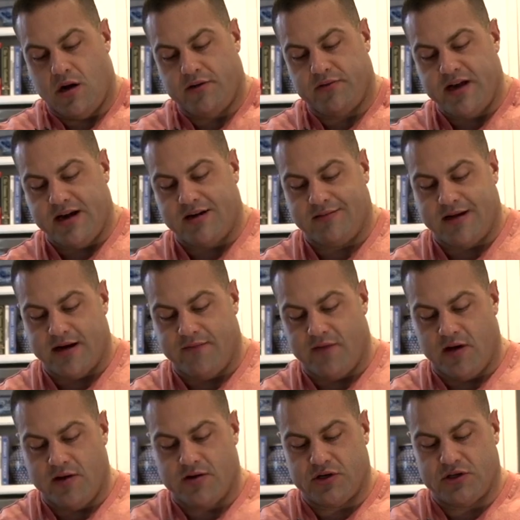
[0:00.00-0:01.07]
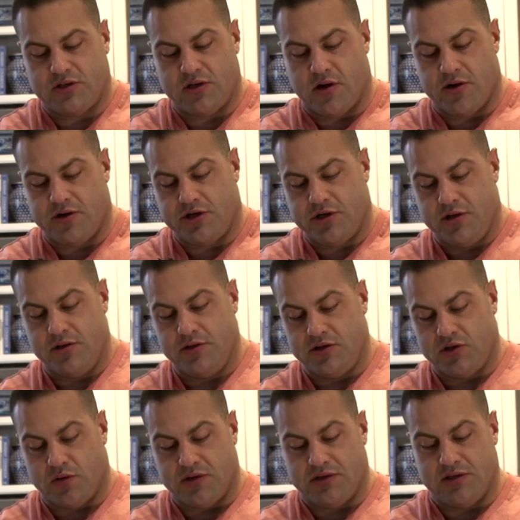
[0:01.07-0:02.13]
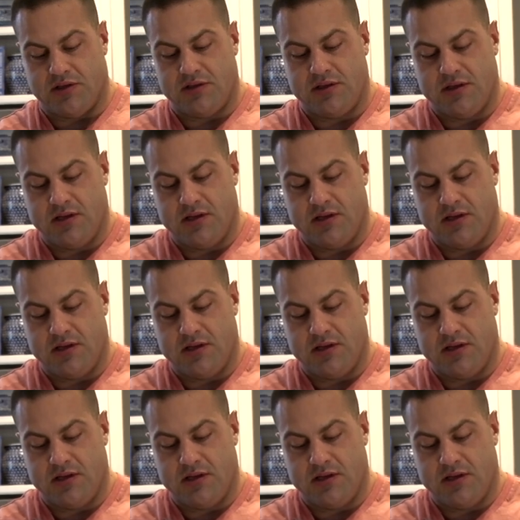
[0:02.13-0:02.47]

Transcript: Unlike a lot of other starch sources,